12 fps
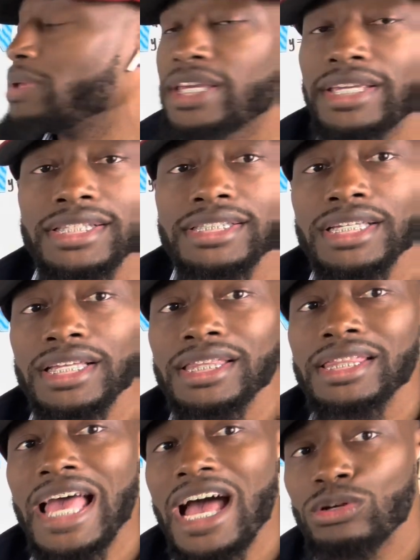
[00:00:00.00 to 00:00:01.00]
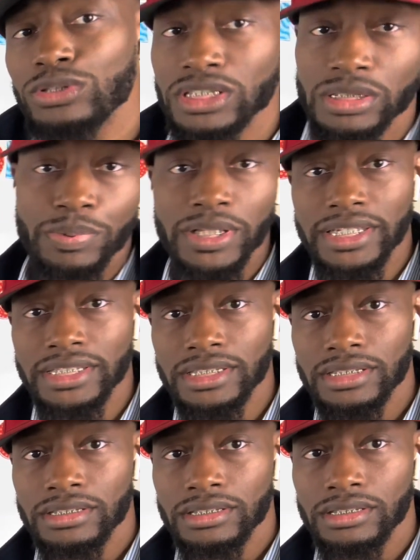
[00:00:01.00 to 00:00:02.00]
in your 10,000s place.
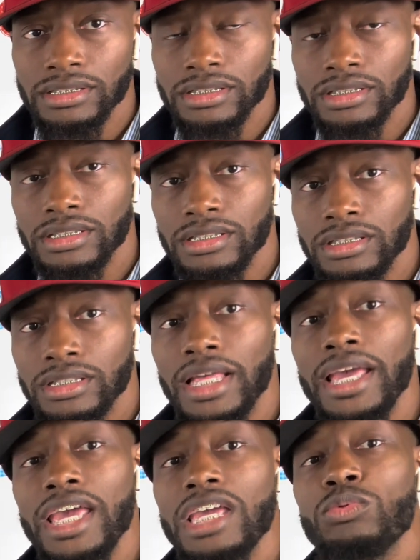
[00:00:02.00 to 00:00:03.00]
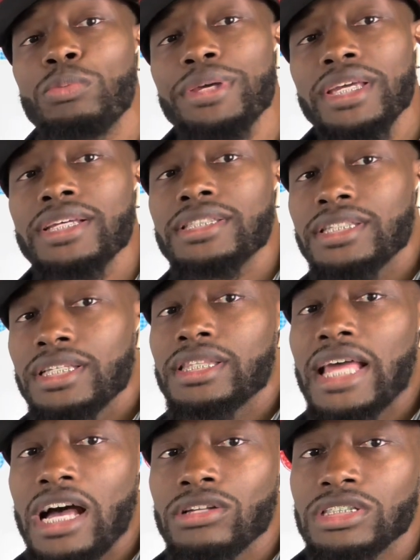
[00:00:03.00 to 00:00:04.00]
The 8 will be in your
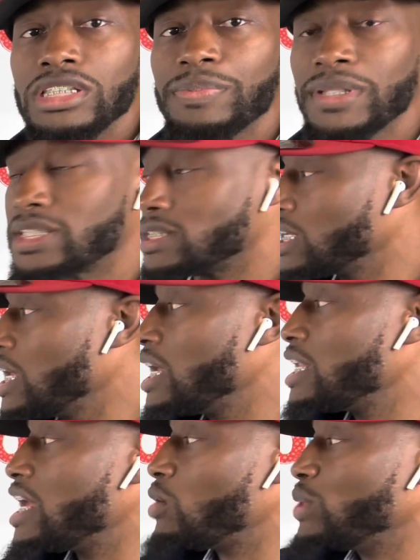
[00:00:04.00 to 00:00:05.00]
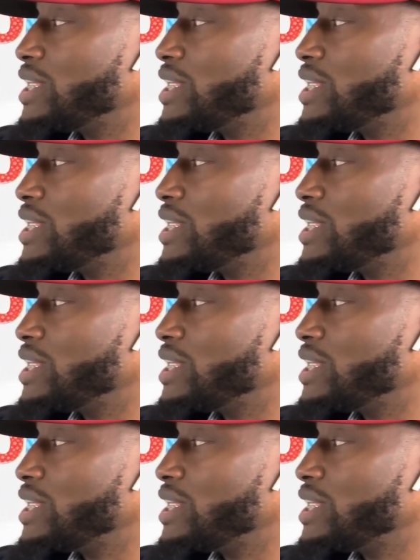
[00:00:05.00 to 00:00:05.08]
10,000s place. Now, we